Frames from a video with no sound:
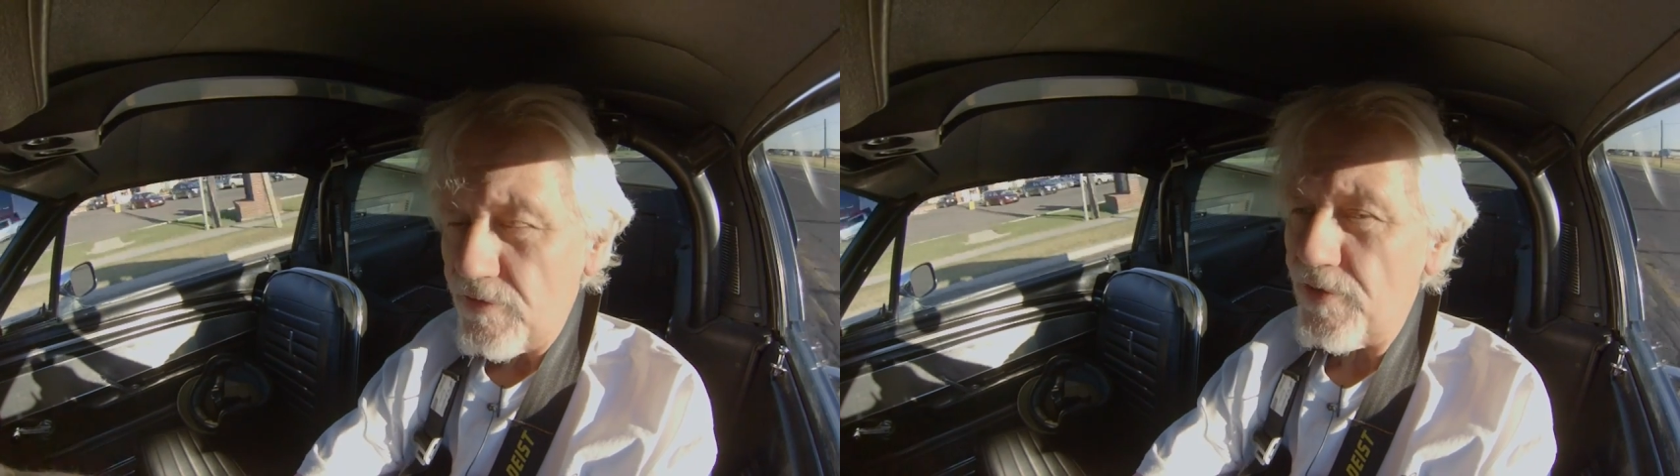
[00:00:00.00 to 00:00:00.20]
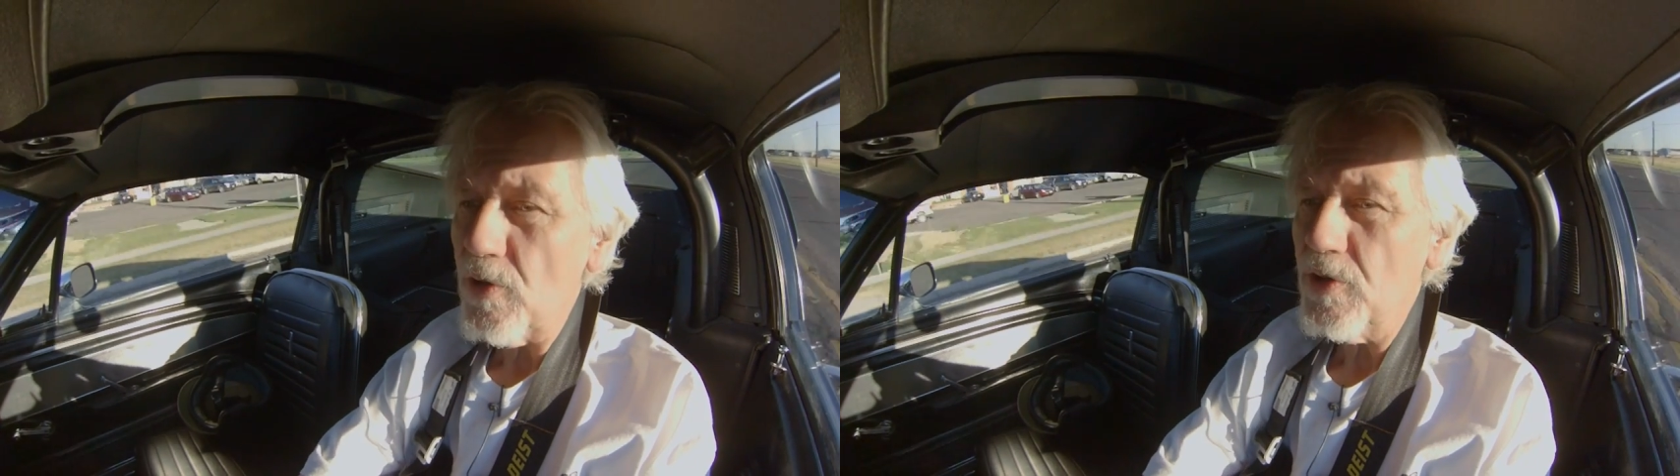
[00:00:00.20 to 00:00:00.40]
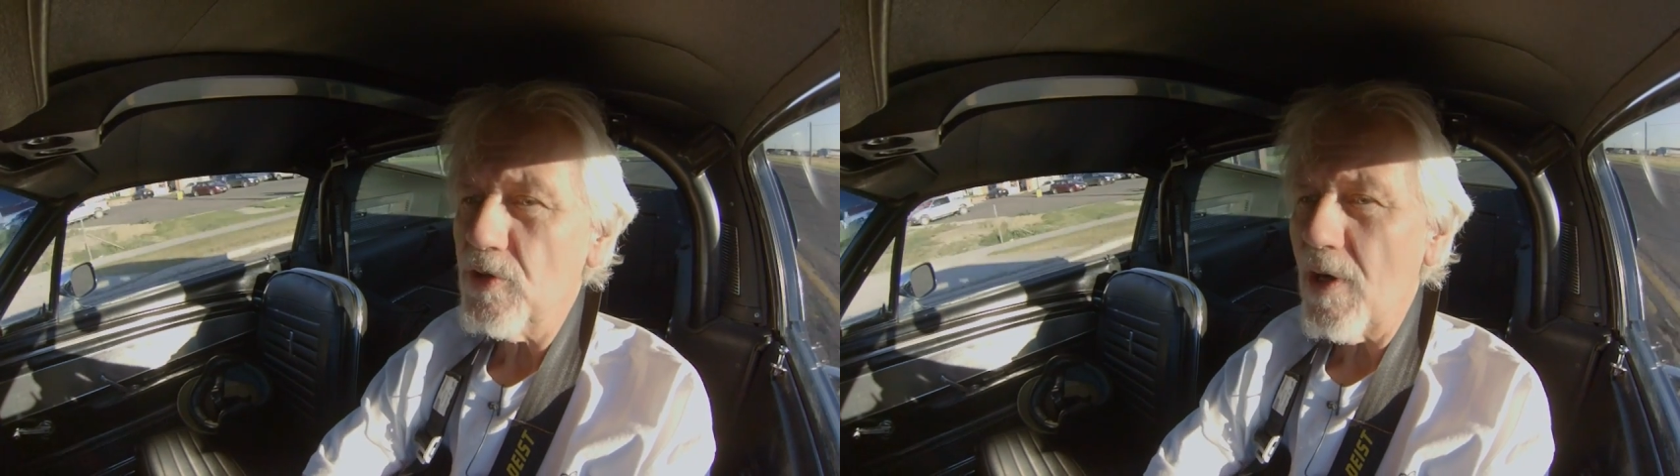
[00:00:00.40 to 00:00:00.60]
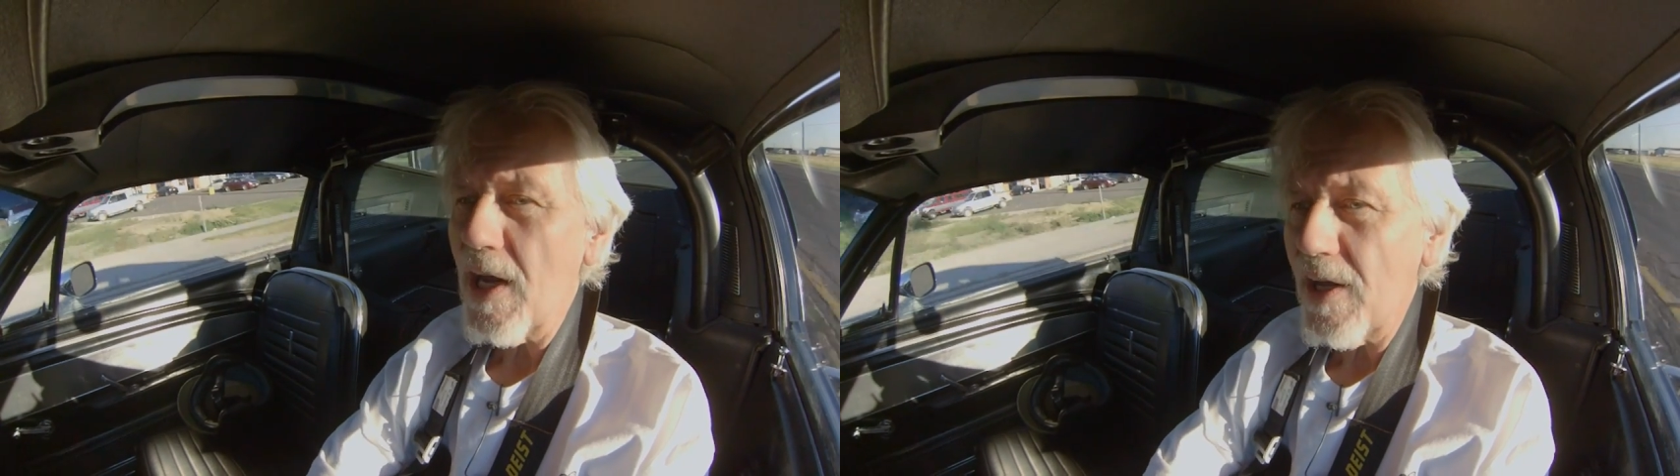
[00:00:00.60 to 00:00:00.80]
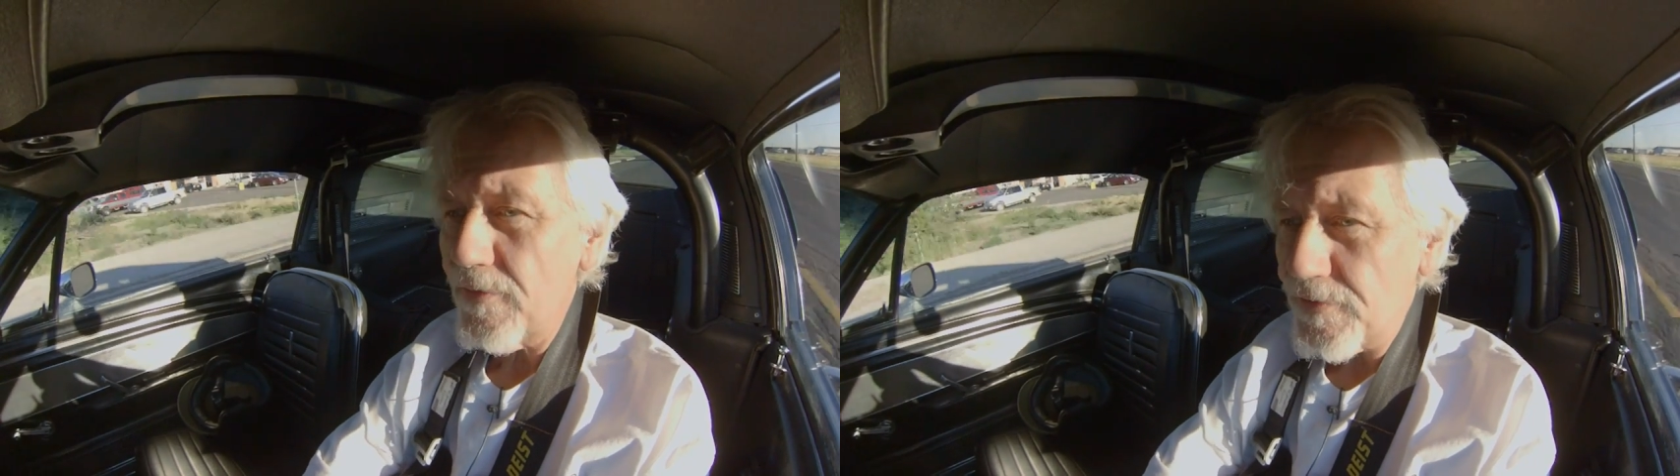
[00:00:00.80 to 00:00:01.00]

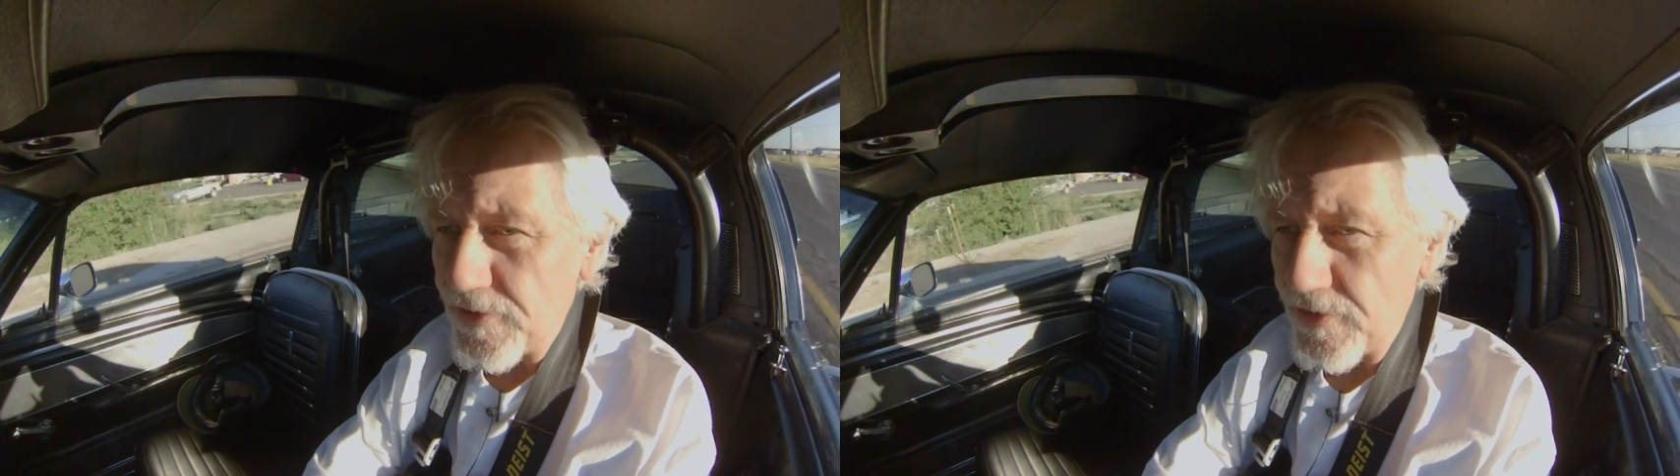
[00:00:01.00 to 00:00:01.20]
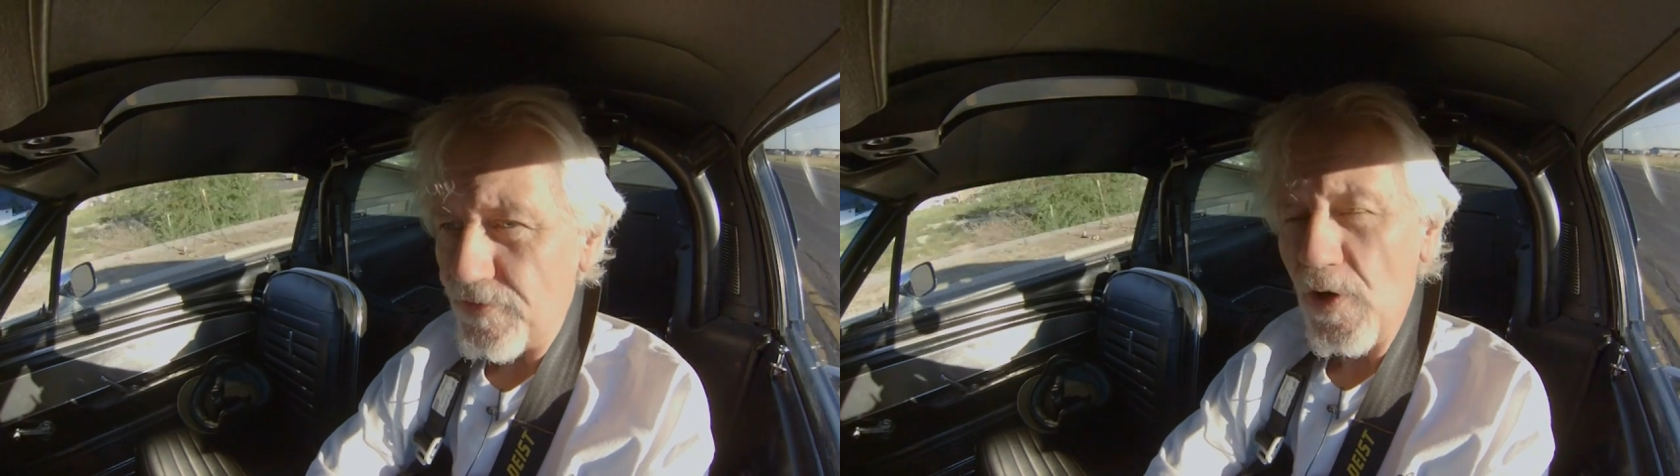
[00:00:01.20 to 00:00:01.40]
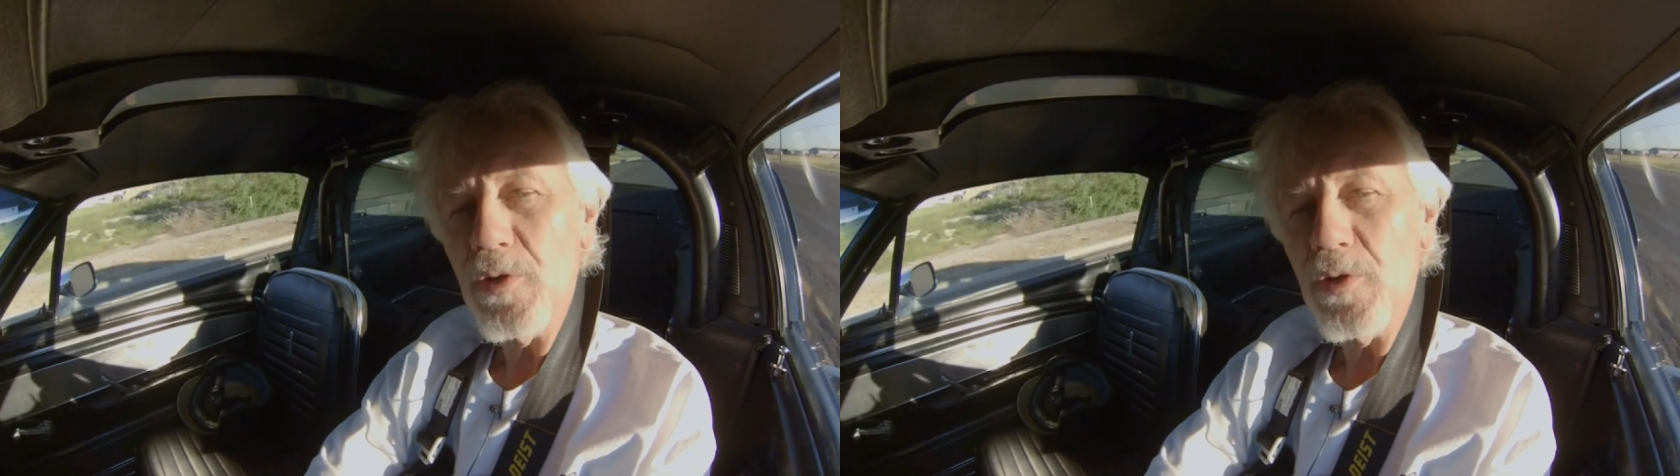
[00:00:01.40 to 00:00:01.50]
photographs